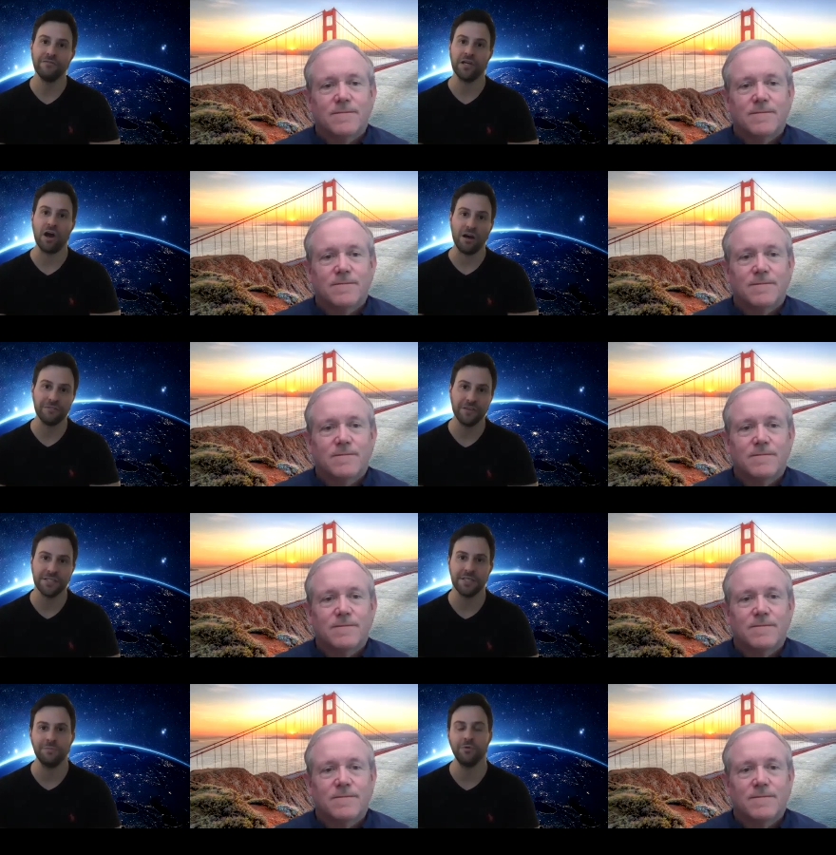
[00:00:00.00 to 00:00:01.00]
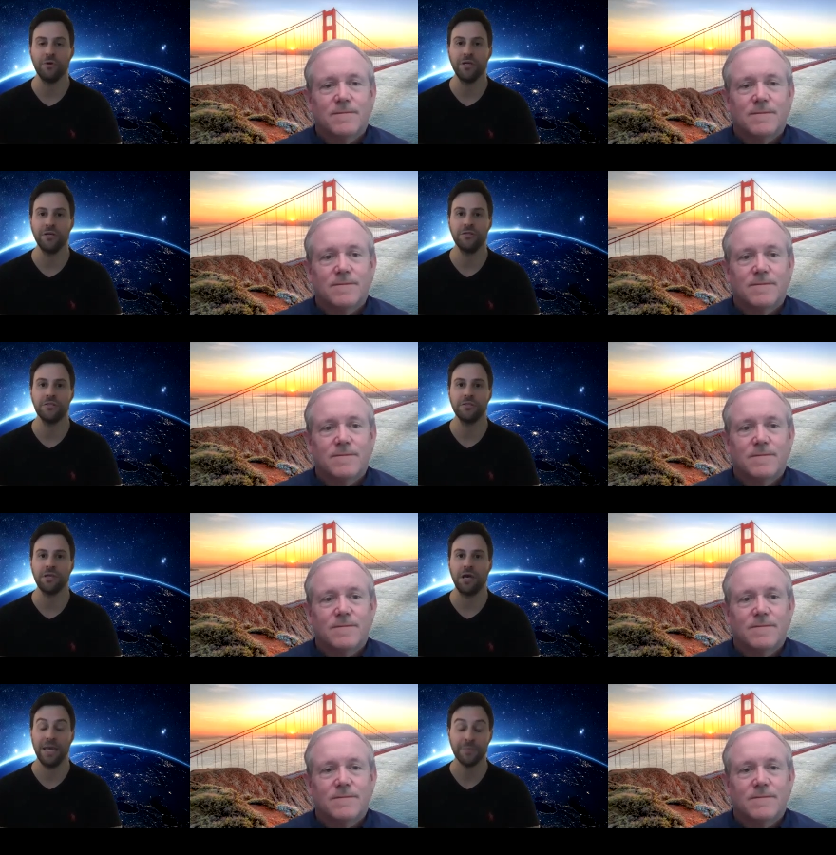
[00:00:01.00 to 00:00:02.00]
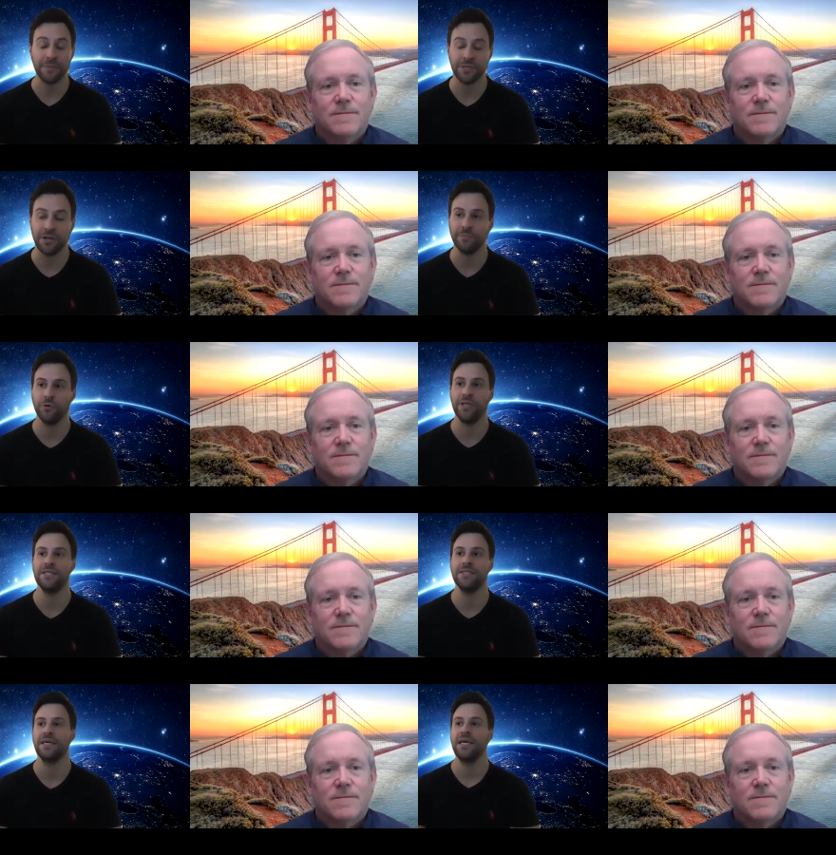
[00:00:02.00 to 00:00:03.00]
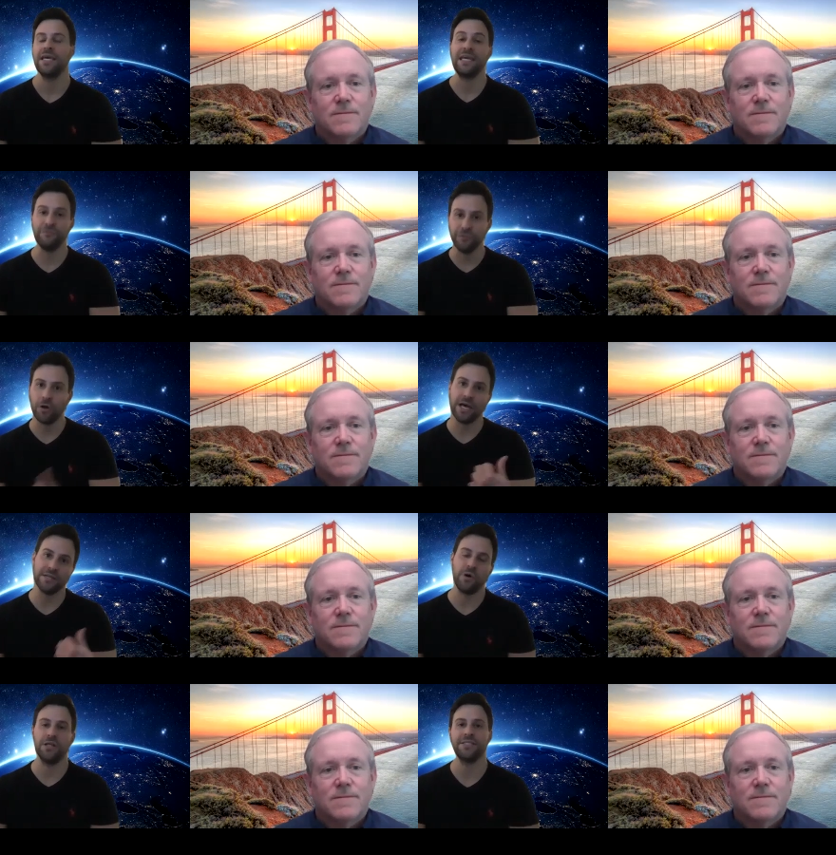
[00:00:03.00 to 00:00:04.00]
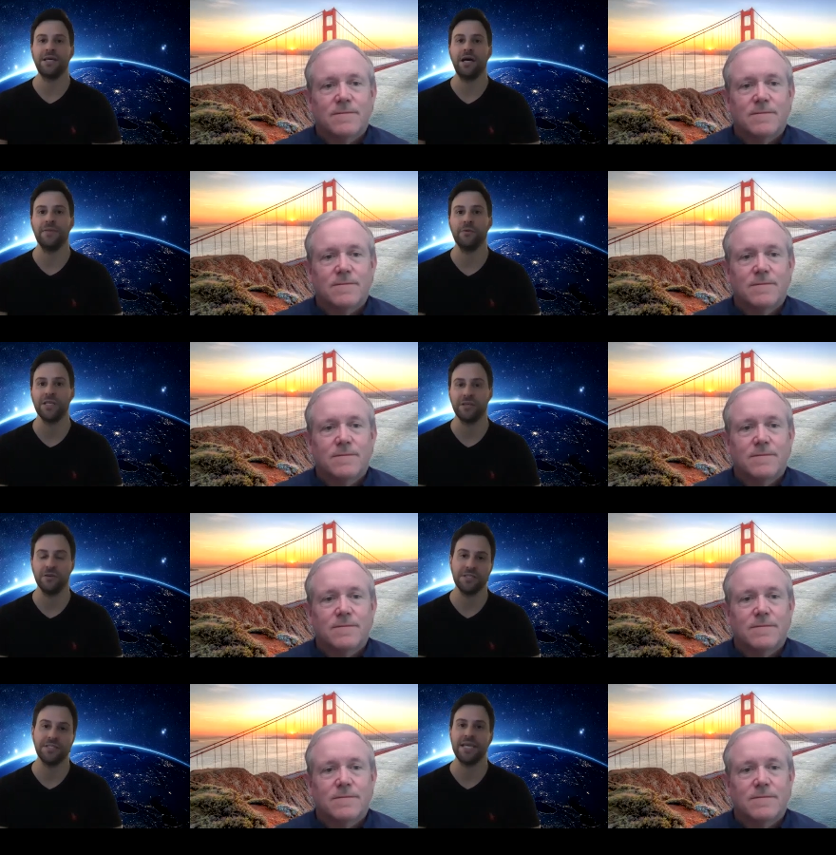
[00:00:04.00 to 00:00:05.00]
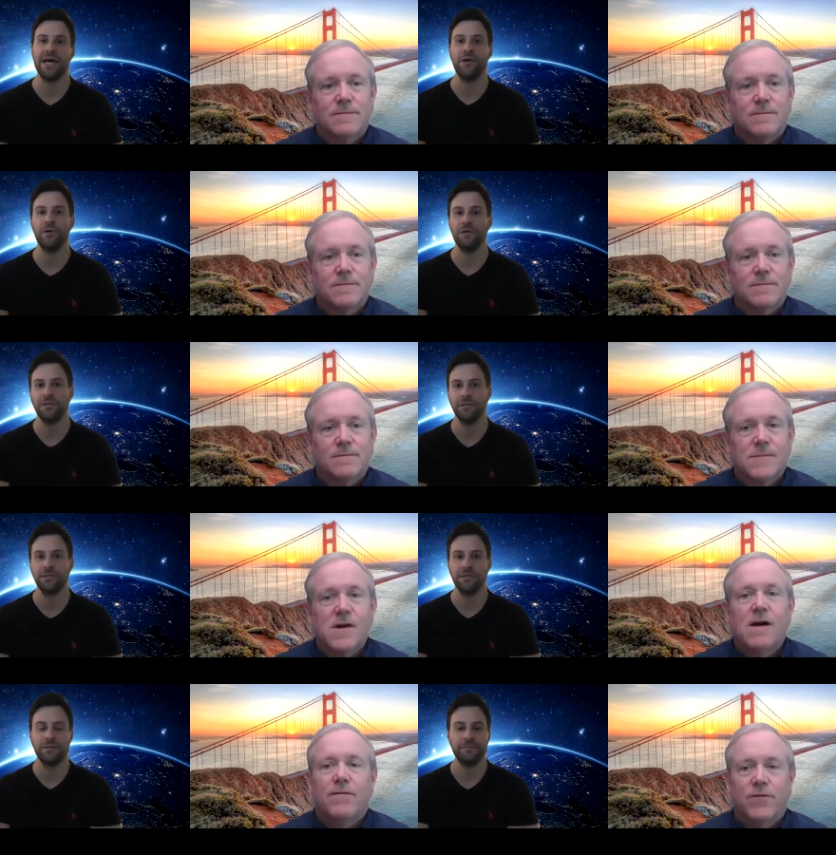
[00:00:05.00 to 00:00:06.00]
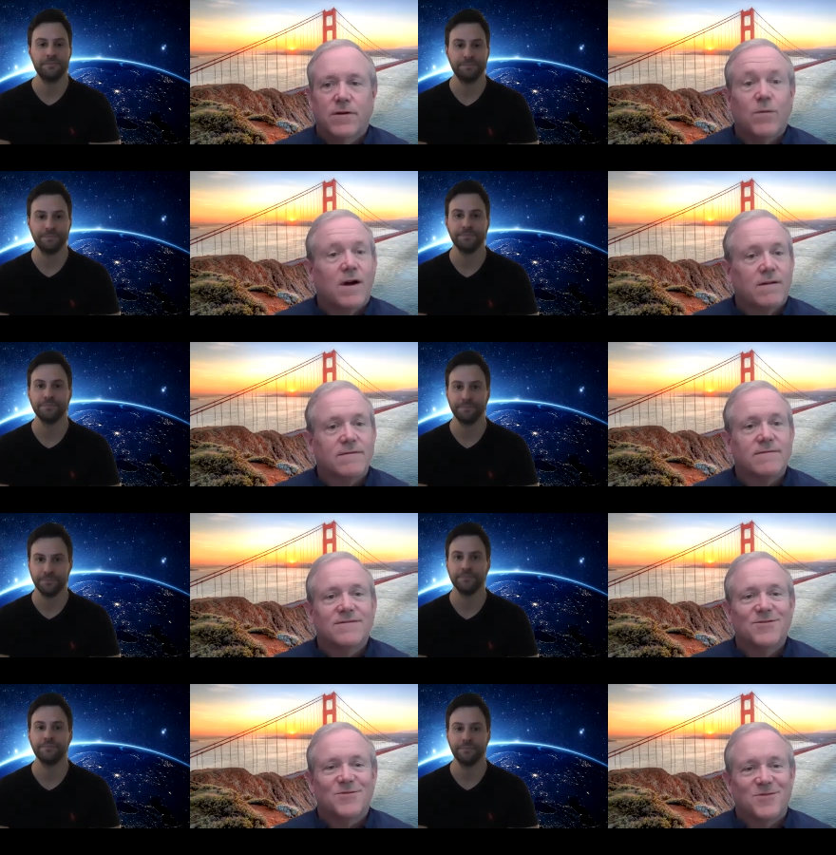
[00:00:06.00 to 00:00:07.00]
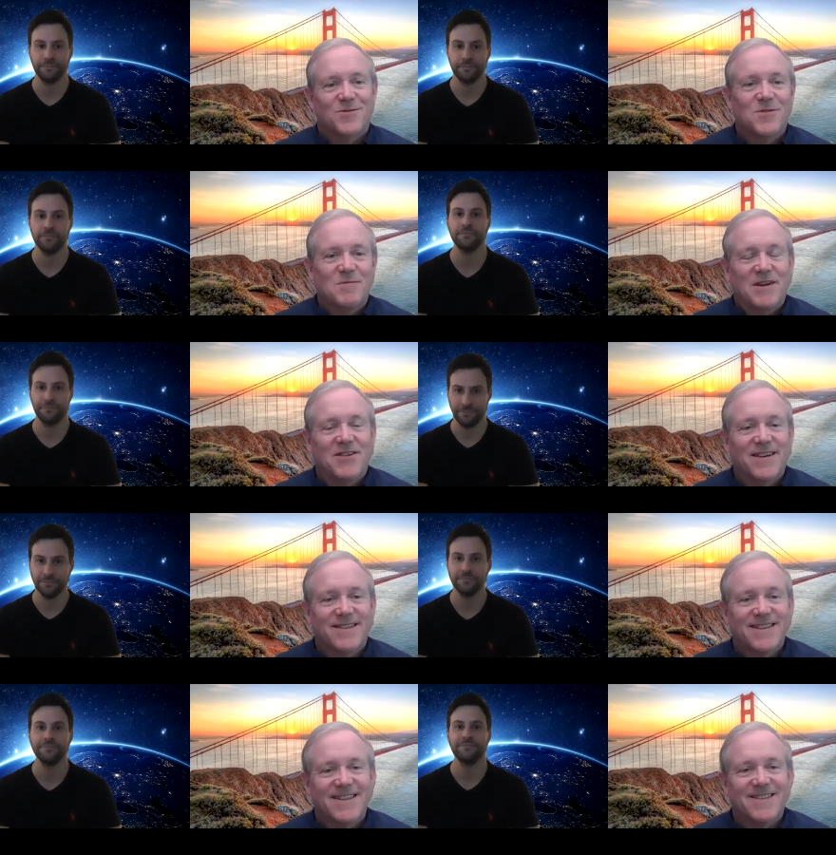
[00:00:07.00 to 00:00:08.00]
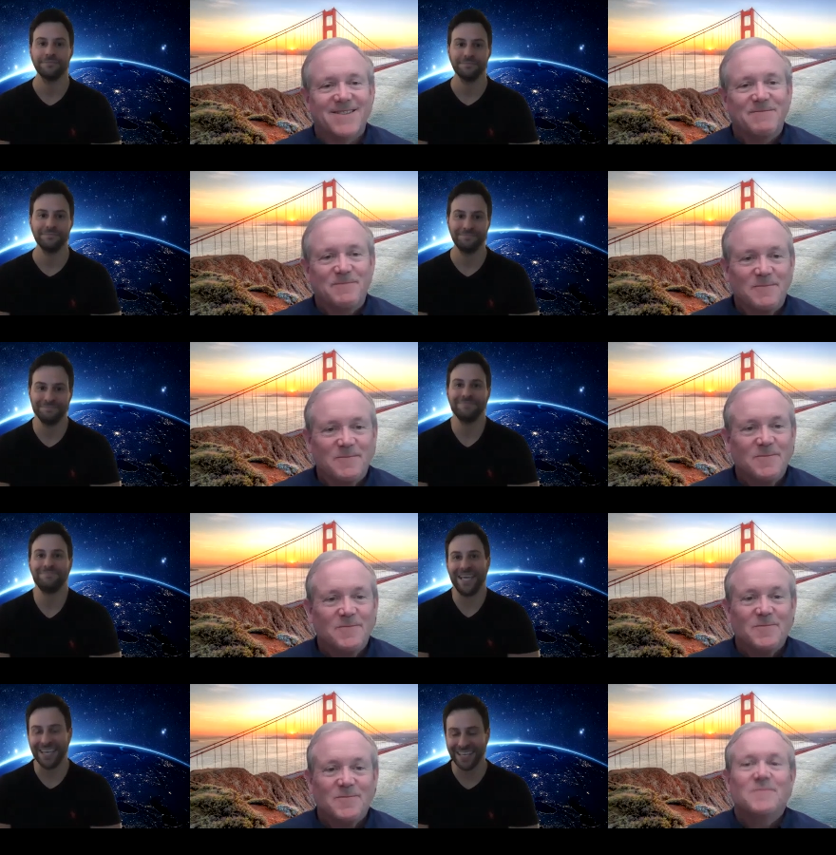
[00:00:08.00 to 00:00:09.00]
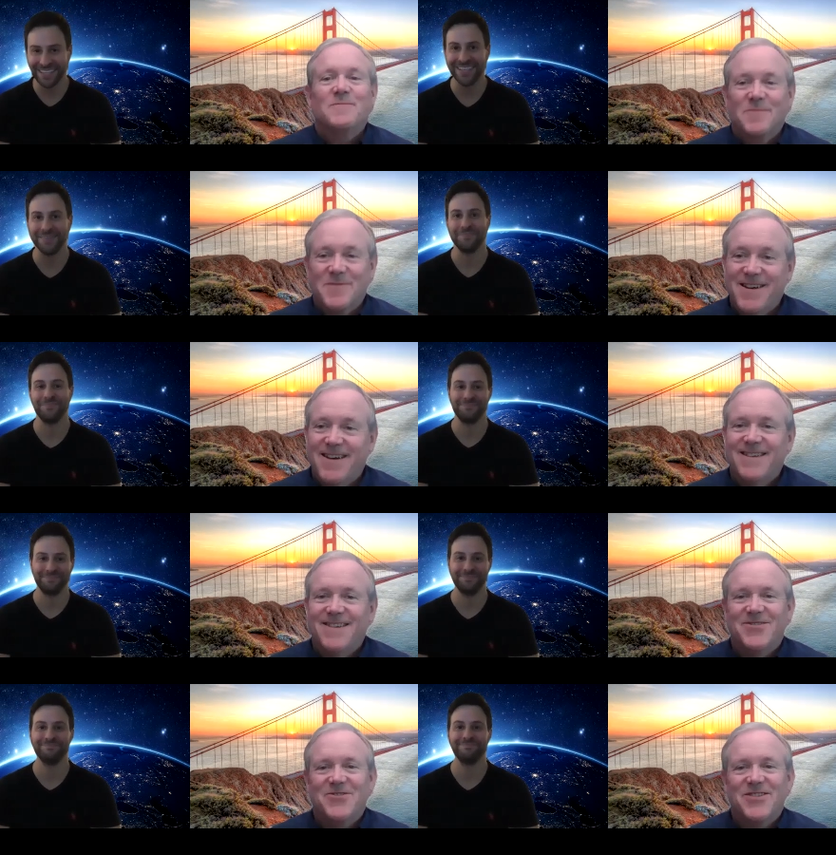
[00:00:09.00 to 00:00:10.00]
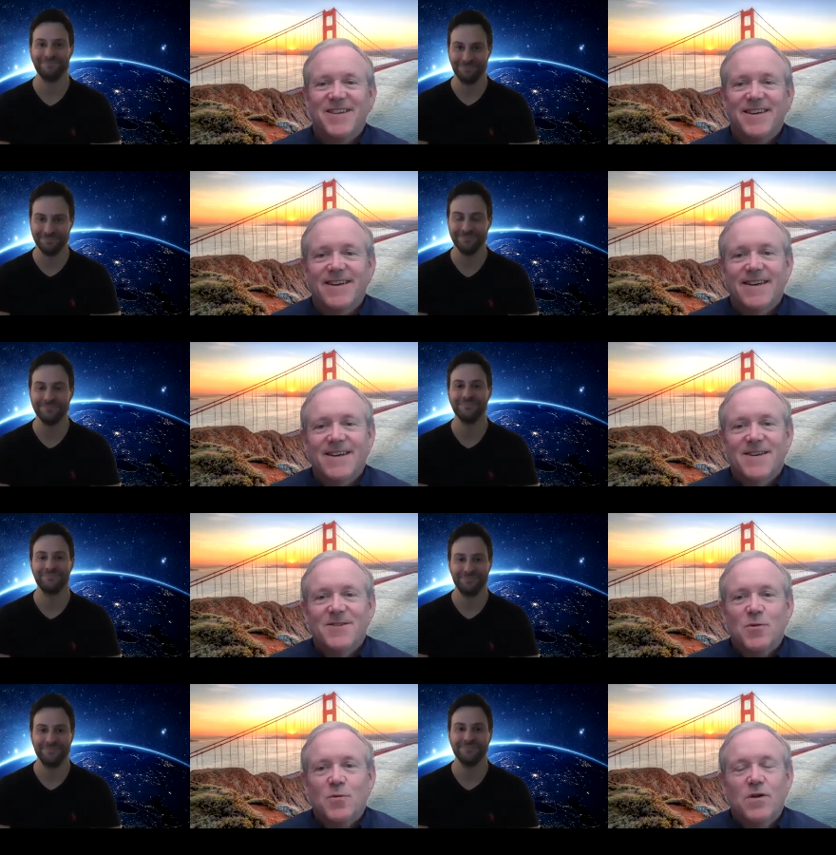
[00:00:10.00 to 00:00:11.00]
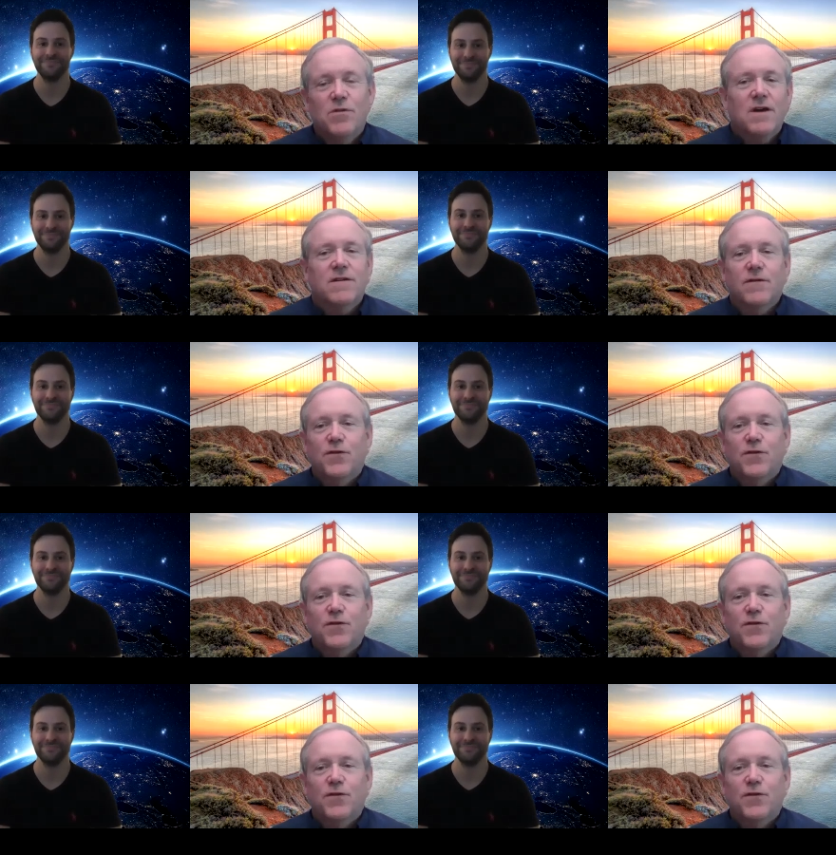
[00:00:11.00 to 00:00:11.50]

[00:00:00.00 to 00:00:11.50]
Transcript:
Speaker 1: an office and employers. Uh, I'm sorry, employees in Florida as well as on the West Coast in Seattle.
Speaker 2: Oh, very, wow. So two of the bigger hit cities. Yeah. Yeah, interesting. So what do you think is the